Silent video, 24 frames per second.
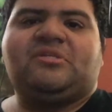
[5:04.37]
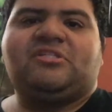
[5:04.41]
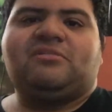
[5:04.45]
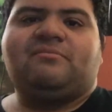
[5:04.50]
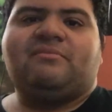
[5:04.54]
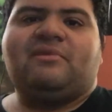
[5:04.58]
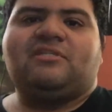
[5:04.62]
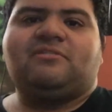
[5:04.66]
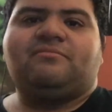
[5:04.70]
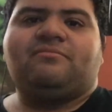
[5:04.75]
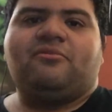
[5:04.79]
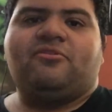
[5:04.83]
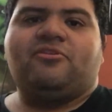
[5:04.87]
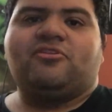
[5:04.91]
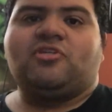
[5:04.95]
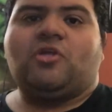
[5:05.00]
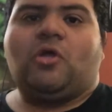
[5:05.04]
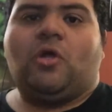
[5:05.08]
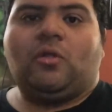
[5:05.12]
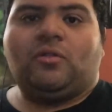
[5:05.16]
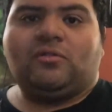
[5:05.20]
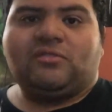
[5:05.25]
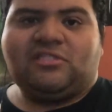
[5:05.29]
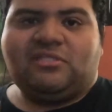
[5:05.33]
Smash Bros.
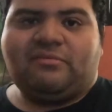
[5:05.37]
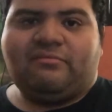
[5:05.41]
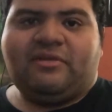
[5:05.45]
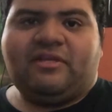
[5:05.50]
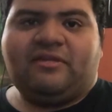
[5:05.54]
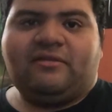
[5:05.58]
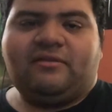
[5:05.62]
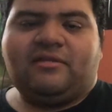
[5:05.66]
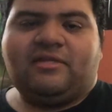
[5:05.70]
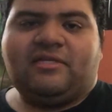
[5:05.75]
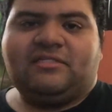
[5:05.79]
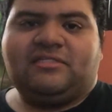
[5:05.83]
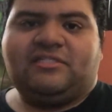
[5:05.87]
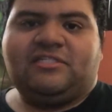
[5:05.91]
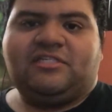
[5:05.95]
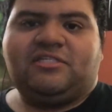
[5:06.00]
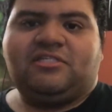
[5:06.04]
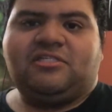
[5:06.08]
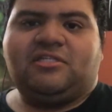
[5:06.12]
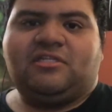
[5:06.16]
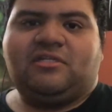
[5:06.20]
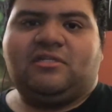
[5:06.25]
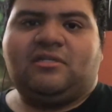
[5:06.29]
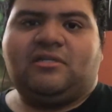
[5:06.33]
Ultimate
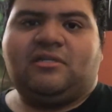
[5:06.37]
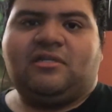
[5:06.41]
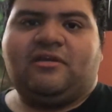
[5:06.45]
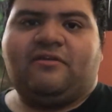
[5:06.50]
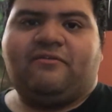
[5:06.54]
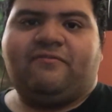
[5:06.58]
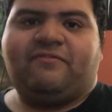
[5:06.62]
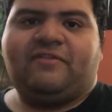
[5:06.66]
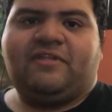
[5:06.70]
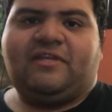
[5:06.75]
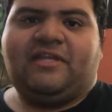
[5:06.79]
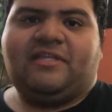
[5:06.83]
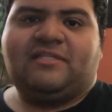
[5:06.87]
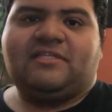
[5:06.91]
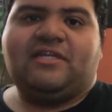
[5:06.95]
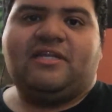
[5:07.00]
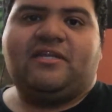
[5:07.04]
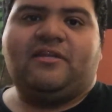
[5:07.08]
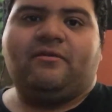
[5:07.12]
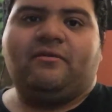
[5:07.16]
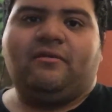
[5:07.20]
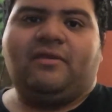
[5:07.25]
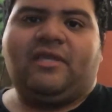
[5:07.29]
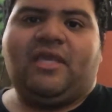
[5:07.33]
Edition of the
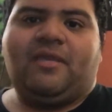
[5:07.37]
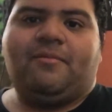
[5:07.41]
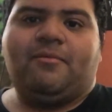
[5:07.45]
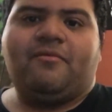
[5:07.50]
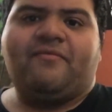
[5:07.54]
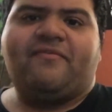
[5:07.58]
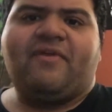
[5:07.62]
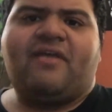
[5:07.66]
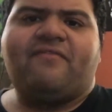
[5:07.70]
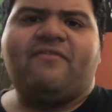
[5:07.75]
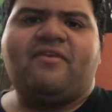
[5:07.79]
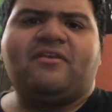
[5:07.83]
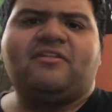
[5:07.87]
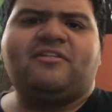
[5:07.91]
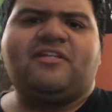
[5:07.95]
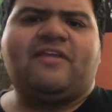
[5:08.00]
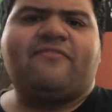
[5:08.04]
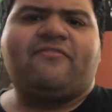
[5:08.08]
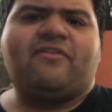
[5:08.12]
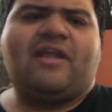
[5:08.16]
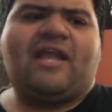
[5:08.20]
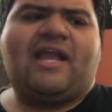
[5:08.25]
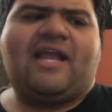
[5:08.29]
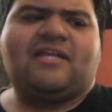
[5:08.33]
Nintendo GameCube. I've
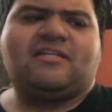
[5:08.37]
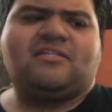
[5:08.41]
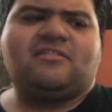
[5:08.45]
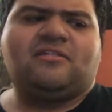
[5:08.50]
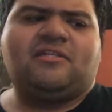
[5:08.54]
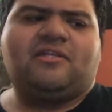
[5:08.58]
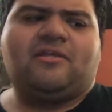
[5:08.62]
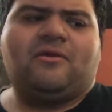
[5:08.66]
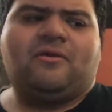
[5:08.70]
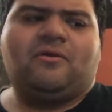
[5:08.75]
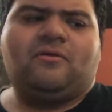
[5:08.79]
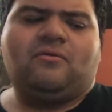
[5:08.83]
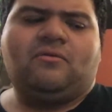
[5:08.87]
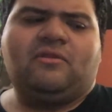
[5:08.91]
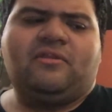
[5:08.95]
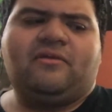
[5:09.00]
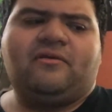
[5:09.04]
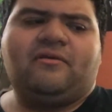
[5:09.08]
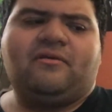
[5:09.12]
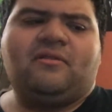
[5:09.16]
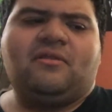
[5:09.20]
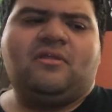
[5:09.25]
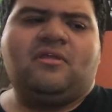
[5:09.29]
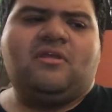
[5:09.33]
never actually owned
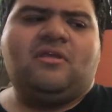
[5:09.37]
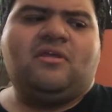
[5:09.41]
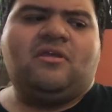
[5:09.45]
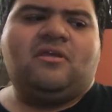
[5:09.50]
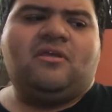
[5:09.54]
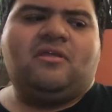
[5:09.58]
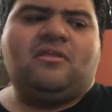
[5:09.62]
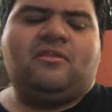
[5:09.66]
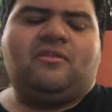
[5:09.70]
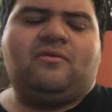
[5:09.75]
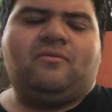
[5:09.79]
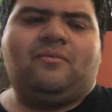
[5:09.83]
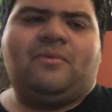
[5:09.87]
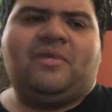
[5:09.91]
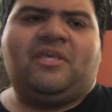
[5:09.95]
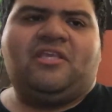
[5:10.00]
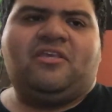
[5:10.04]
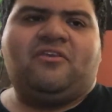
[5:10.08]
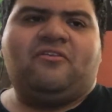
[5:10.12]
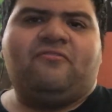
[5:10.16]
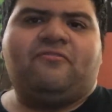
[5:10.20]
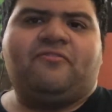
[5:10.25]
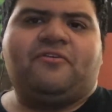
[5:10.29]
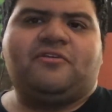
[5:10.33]
the Wii
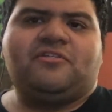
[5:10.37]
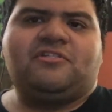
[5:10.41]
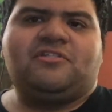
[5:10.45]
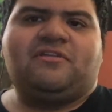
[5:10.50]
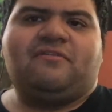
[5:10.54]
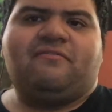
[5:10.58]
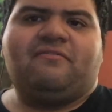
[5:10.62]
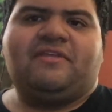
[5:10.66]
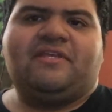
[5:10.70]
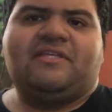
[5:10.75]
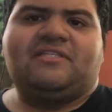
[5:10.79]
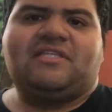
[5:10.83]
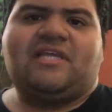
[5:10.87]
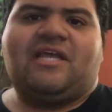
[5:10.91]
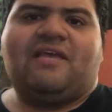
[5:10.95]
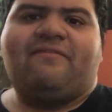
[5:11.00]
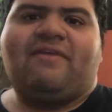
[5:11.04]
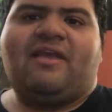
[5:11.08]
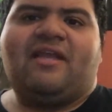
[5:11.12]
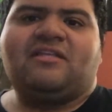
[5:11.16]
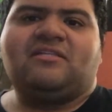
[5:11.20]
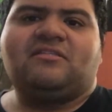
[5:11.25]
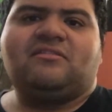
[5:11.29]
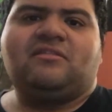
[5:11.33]
U version of this. I
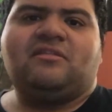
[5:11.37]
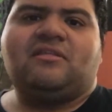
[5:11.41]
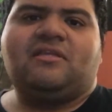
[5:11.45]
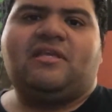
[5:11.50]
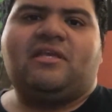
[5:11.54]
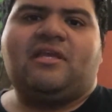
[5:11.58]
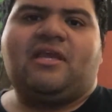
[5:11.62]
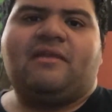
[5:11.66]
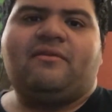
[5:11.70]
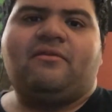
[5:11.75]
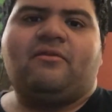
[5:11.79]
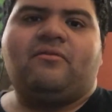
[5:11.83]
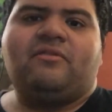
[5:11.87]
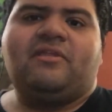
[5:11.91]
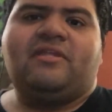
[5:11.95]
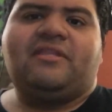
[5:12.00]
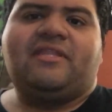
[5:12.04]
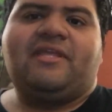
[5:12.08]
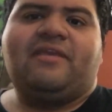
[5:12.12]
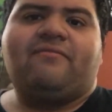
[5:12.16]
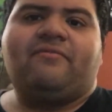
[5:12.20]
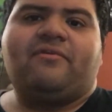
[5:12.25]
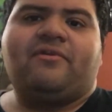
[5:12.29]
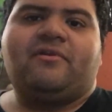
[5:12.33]
know that
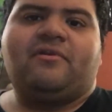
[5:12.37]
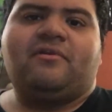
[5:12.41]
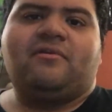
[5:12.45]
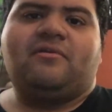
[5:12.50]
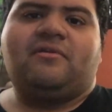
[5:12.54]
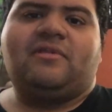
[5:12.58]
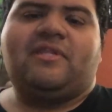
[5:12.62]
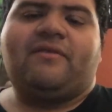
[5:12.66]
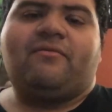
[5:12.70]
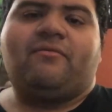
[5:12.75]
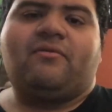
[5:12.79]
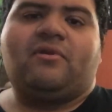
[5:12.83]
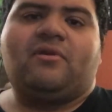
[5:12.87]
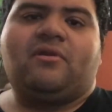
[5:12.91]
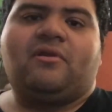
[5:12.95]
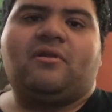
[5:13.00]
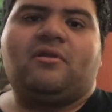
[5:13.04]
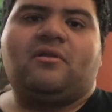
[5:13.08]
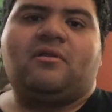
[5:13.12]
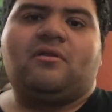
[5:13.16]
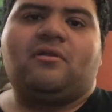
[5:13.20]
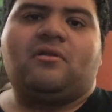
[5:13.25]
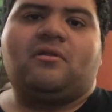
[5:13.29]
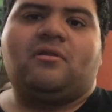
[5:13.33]
they were
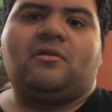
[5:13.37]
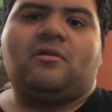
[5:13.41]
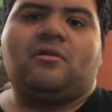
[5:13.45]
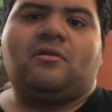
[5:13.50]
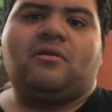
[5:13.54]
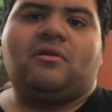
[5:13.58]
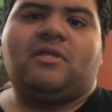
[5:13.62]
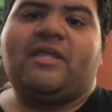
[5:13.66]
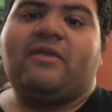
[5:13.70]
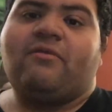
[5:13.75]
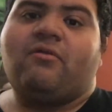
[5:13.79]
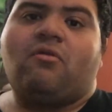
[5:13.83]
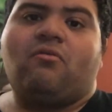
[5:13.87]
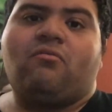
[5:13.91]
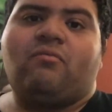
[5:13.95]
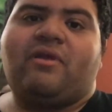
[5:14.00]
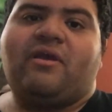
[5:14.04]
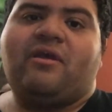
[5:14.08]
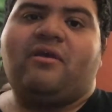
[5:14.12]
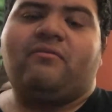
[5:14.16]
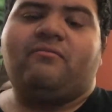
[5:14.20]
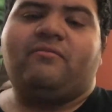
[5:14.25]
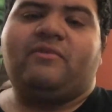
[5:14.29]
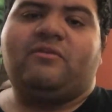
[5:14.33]

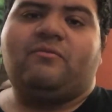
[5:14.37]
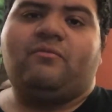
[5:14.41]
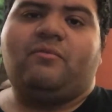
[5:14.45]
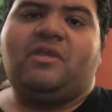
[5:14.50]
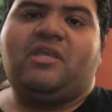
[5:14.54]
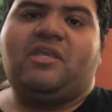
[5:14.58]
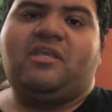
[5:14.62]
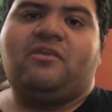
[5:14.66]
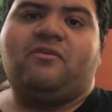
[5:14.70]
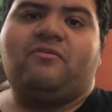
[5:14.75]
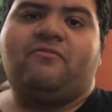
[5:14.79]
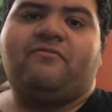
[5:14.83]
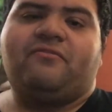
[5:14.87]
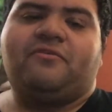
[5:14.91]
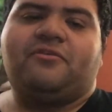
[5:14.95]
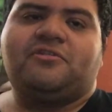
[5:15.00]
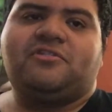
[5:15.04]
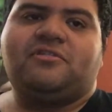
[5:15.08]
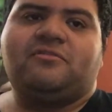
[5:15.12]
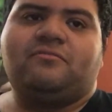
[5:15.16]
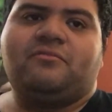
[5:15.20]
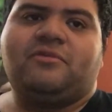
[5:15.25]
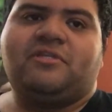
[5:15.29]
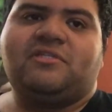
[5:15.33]
around when Wii U
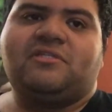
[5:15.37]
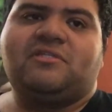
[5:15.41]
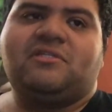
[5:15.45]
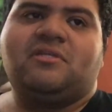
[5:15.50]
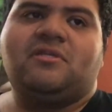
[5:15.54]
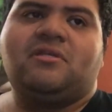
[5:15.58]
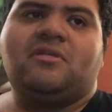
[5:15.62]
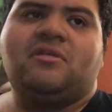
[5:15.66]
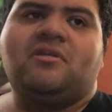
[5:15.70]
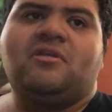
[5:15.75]
version was